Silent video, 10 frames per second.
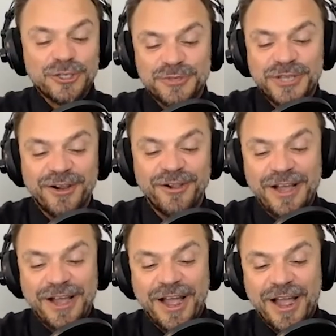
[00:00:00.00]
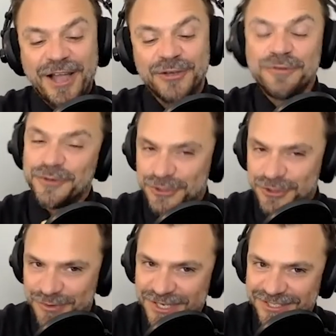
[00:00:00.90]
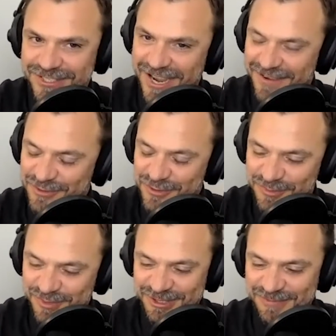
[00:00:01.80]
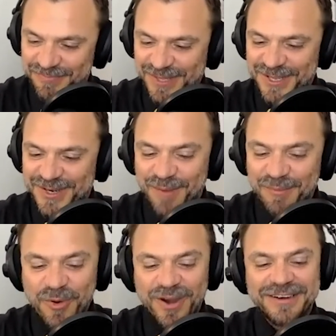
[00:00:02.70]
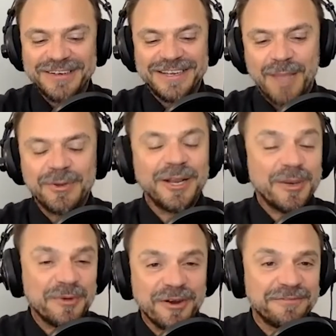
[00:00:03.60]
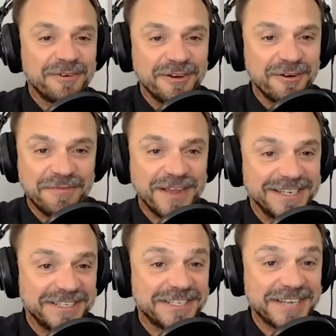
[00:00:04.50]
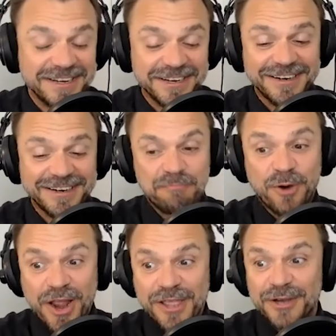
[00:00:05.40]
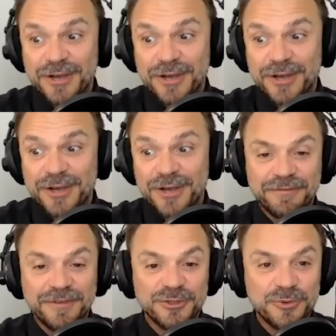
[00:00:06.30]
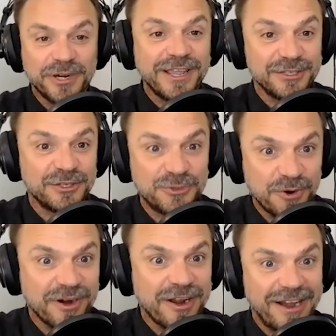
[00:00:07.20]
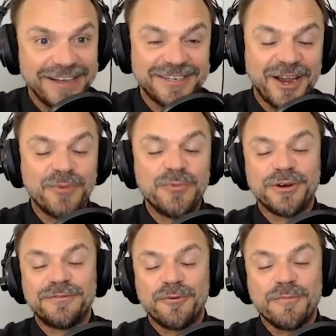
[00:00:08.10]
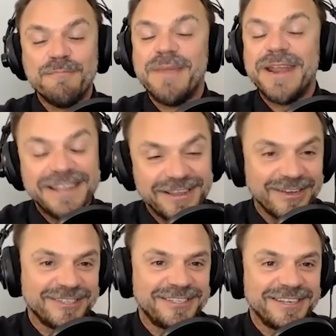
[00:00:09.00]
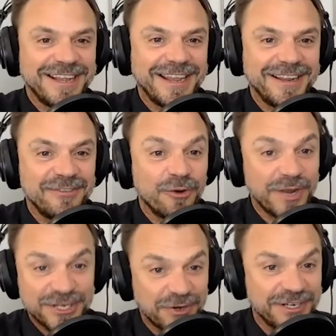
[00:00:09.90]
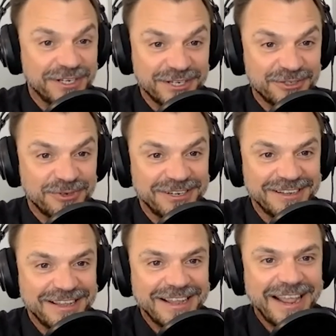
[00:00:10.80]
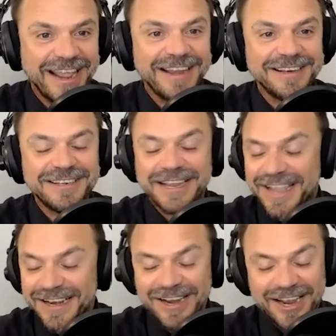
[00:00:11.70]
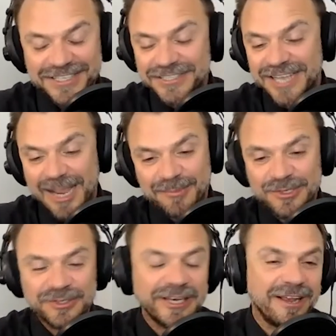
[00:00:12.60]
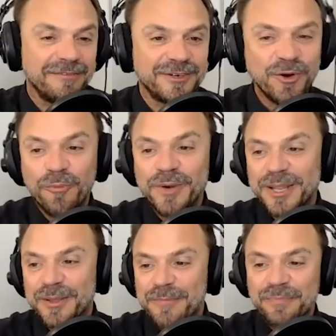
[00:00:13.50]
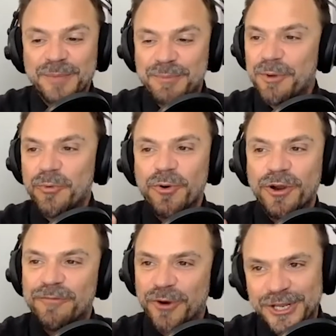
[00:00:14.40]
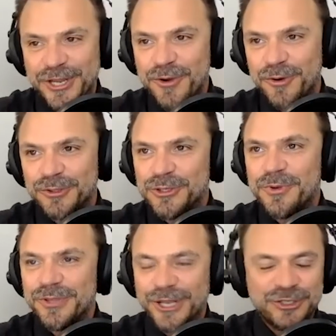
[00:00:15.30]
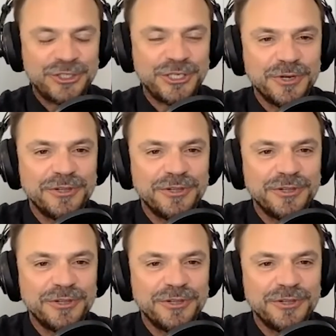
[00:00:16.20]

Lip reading: channel, I do for two reasons, I have to admit. Number one, I'm a little bit of an entertainer. Prior to my 12 years working as a tour guide, I worked for many years in the restaurant industry. And again, I just absolutely love it. Normally, people work for a year or two when they're a student,